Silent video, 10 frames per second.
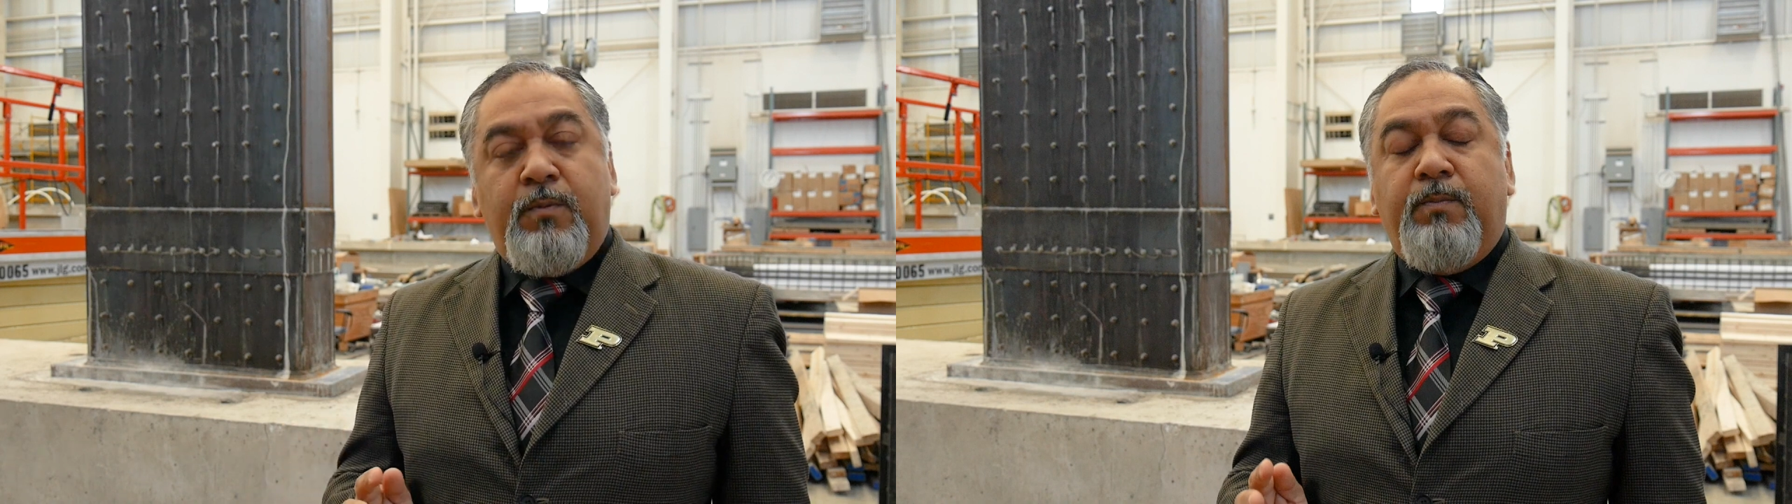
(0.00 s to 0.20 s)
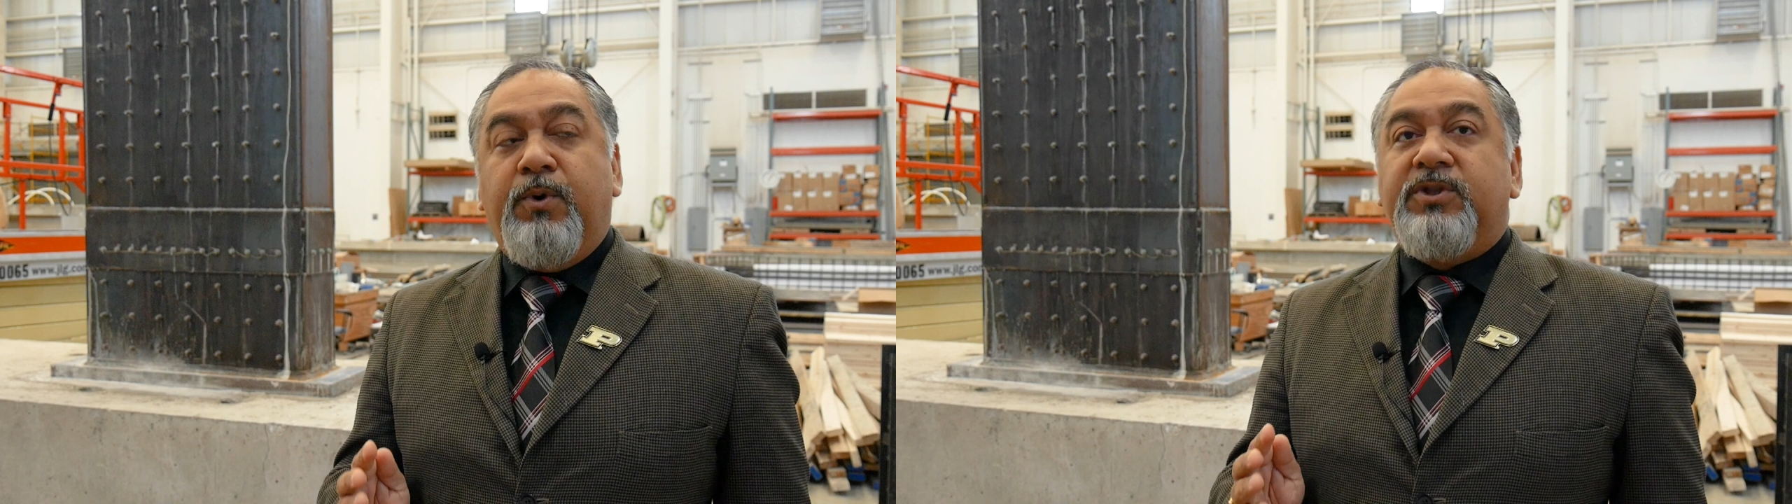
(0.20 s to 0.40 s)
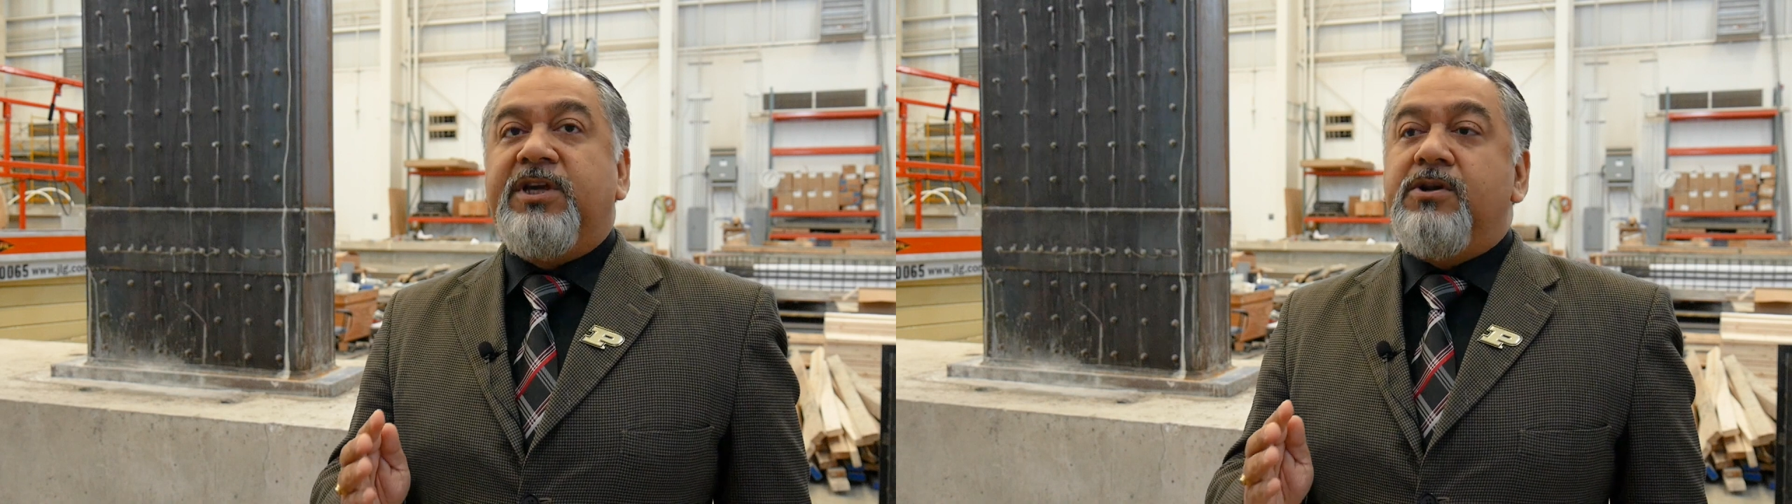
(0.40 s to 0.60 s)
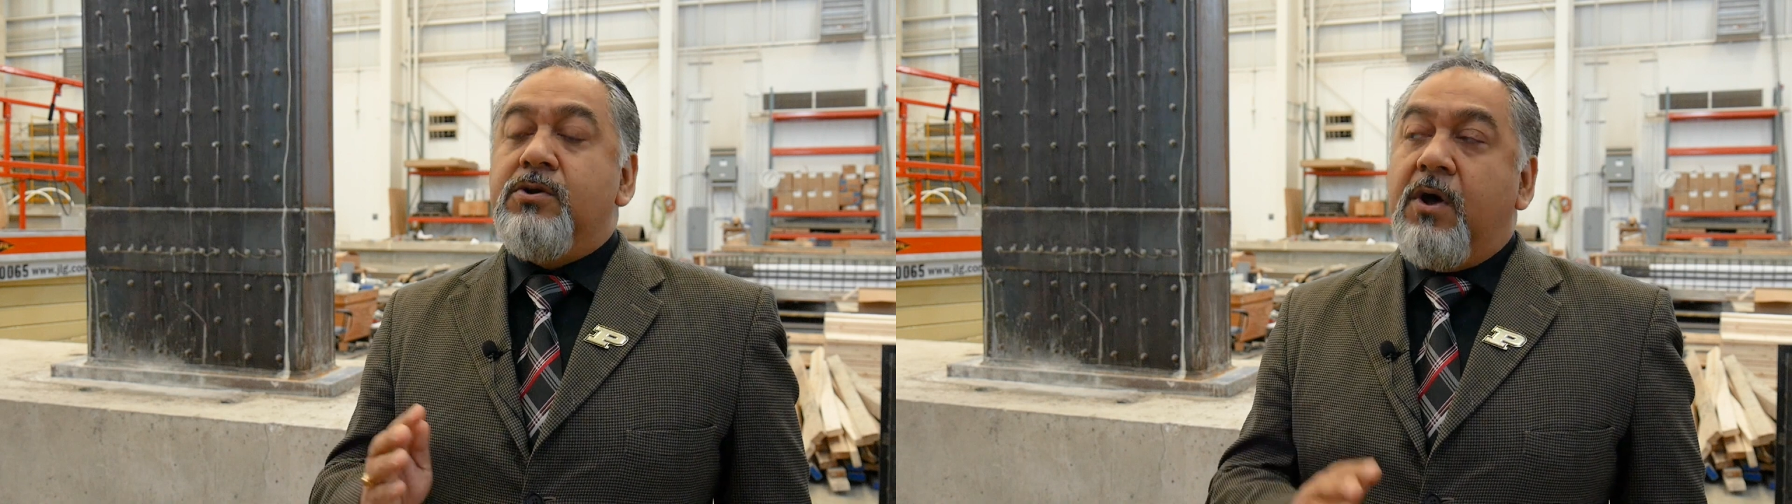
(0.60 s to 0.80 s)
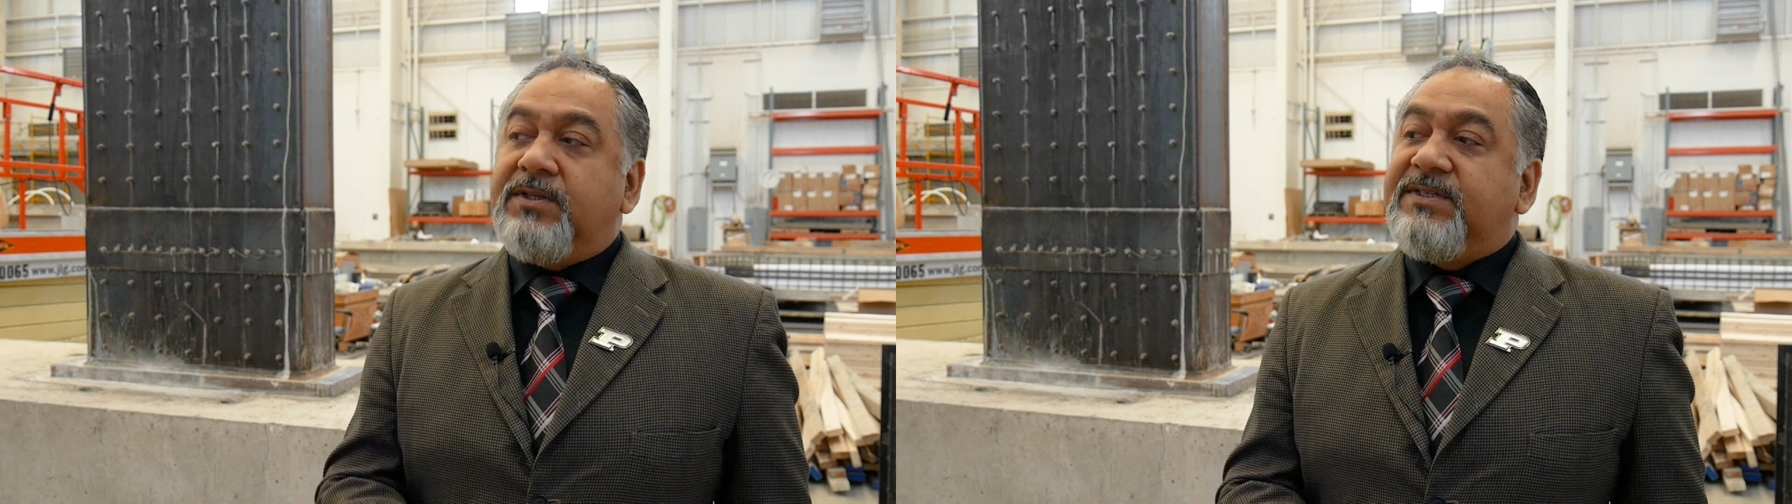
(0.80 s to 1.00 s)
both in
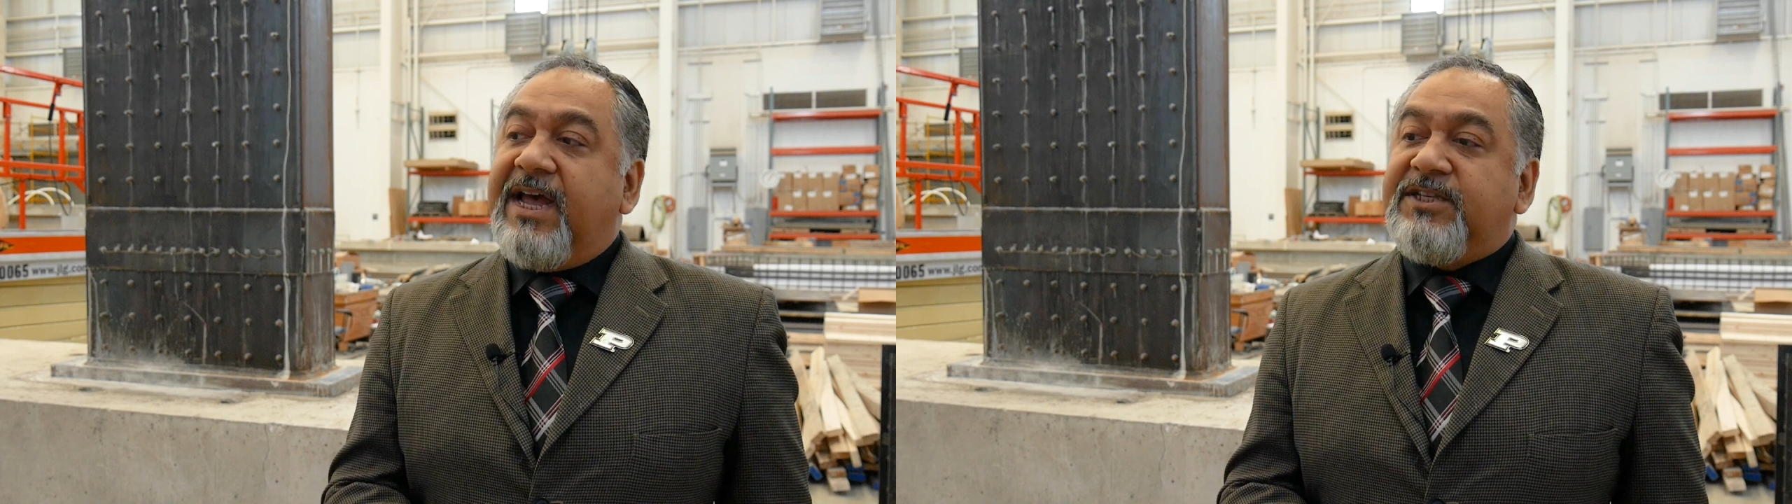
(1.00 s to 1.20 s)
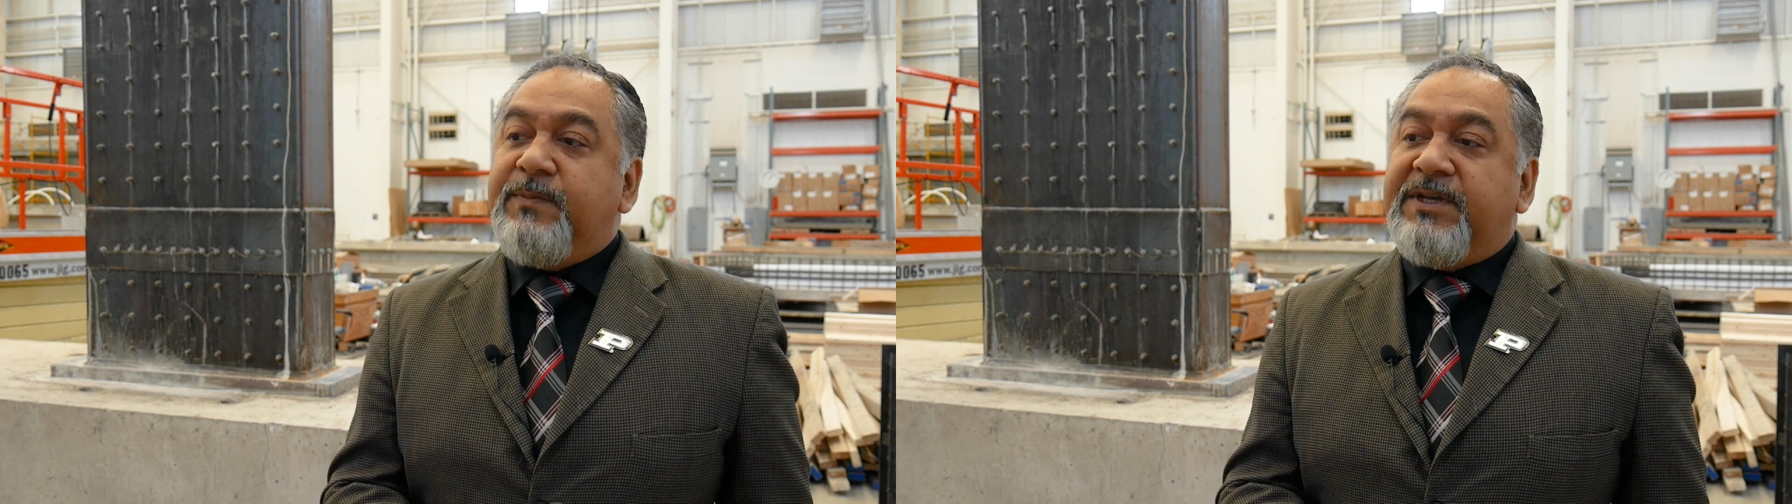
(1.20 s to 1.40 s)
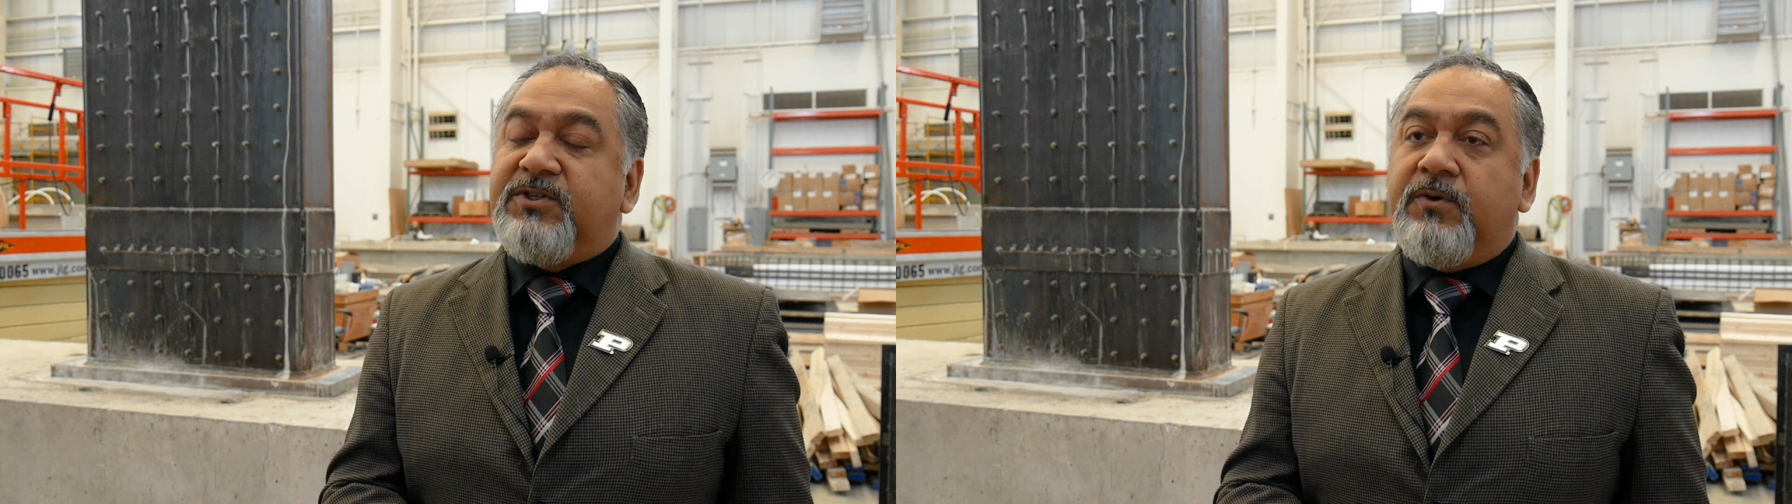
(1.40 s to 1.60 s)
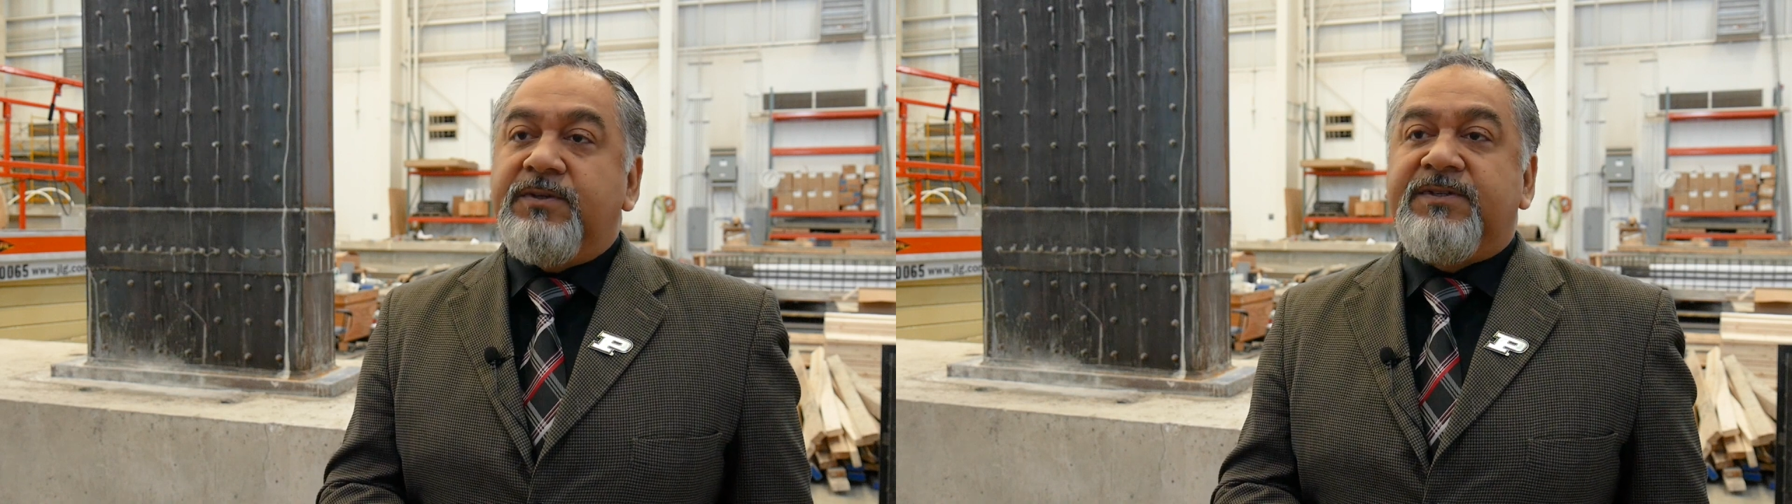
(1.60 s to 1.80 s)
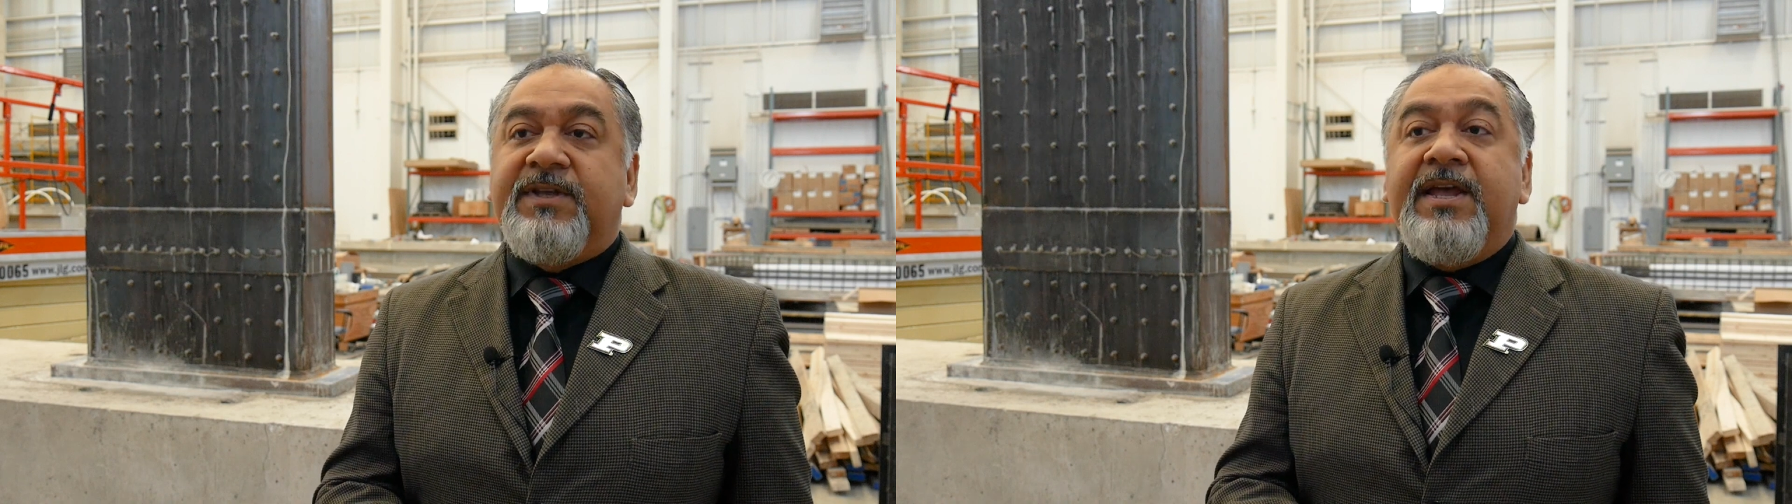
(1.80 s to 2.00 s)
non seismic
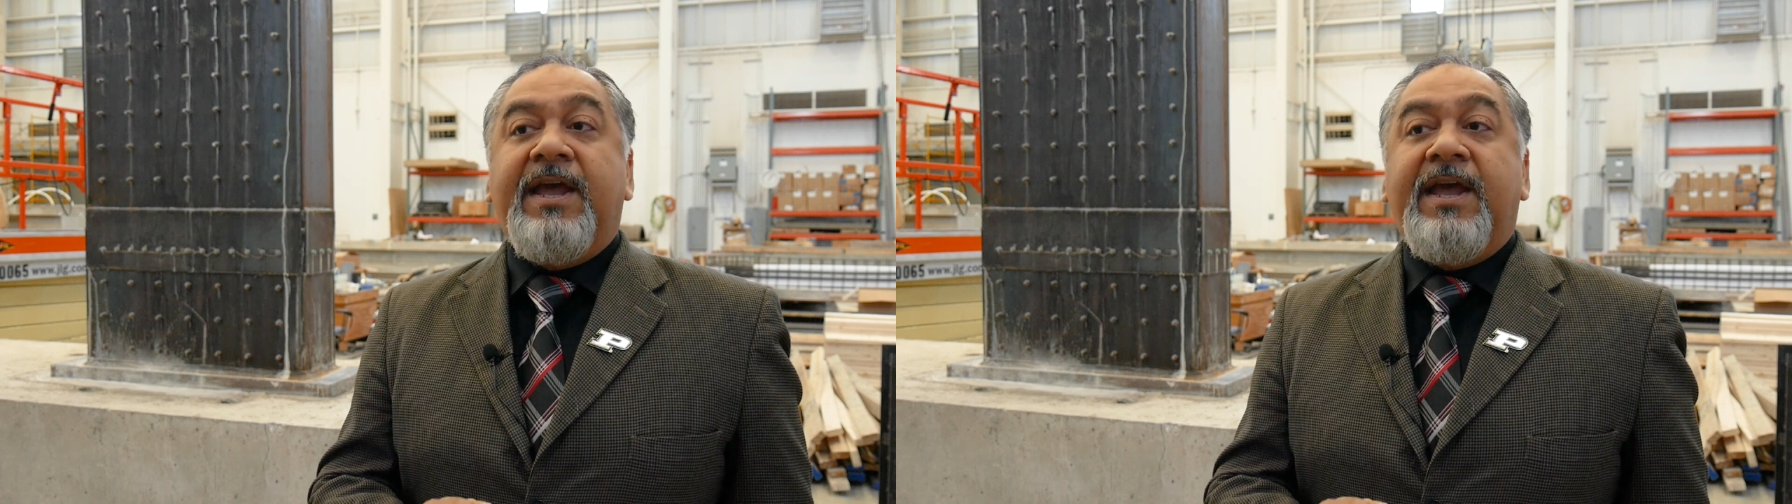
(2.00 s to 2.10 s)
zones